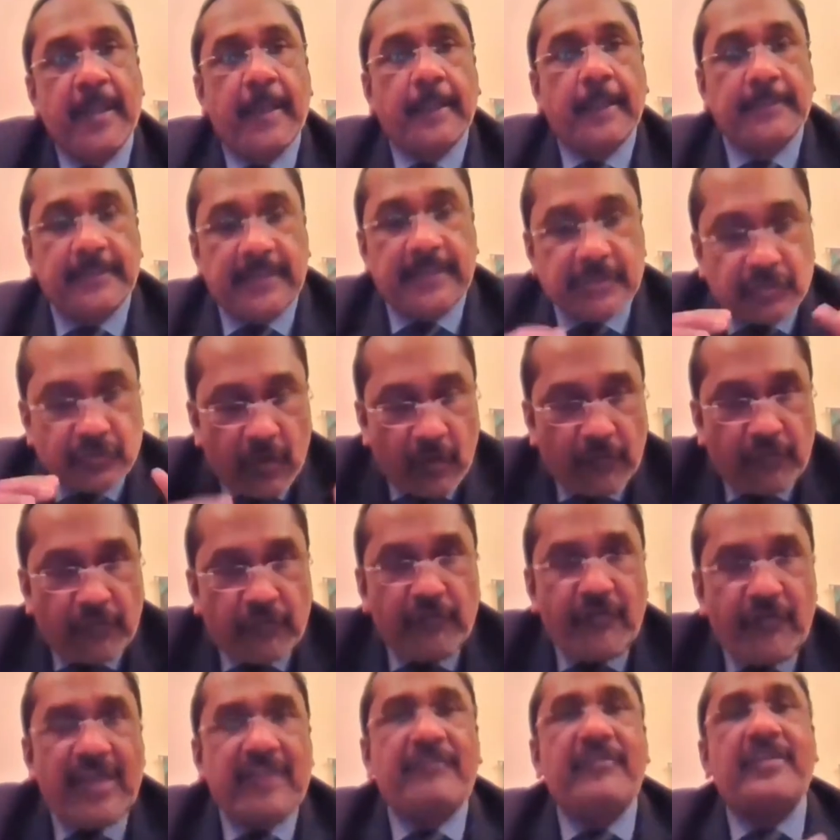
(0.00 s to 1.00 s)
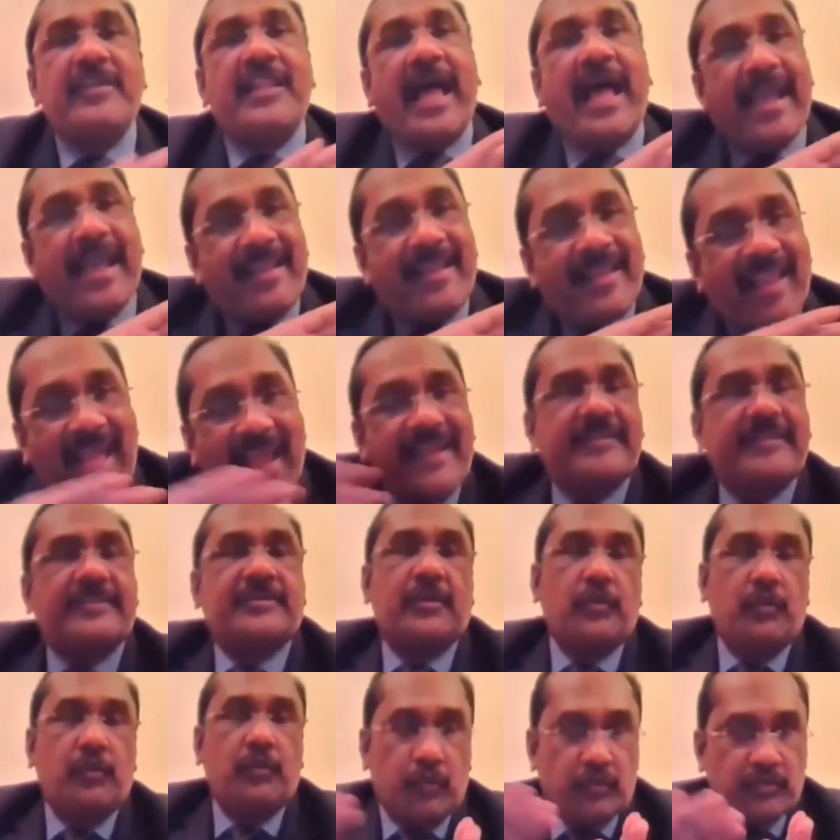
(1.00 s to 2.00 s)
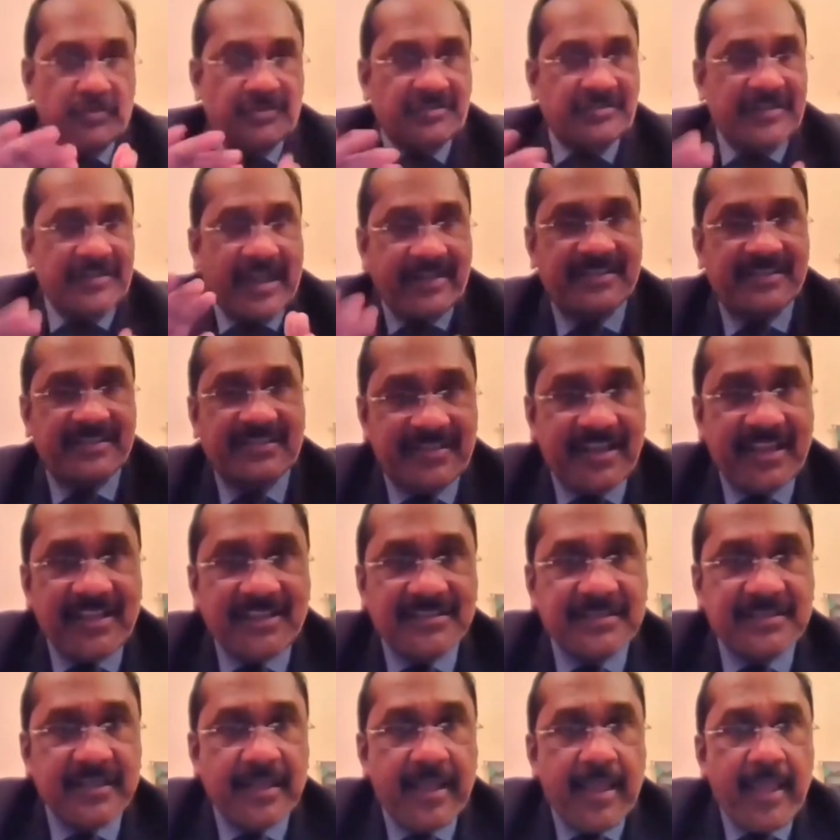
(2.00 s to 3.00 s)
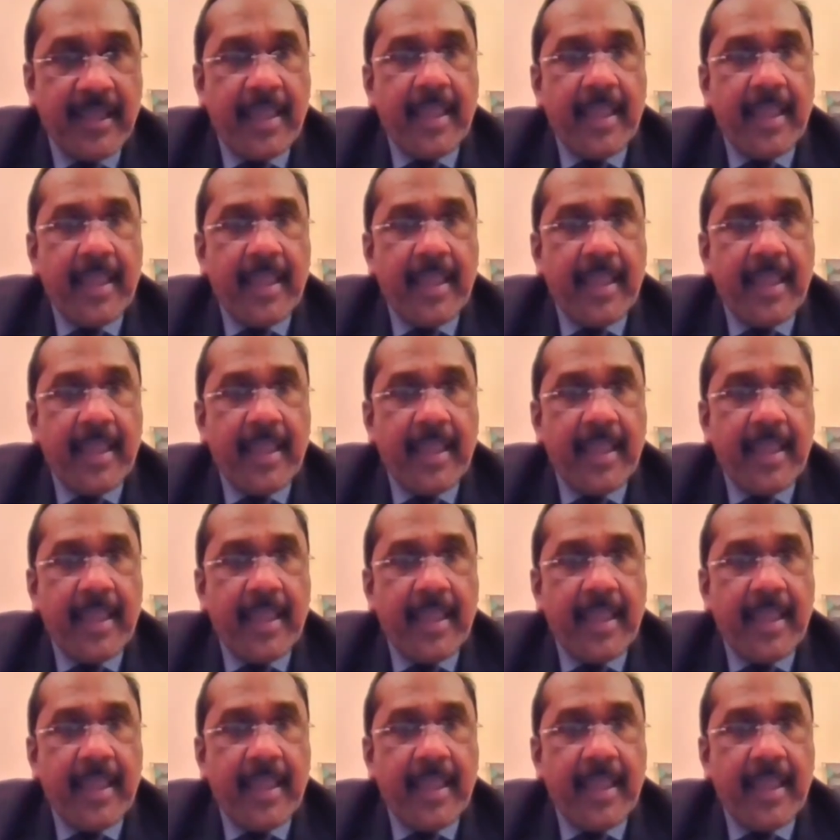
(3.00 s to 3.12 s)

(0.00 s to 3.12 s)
the software will highlight those statistics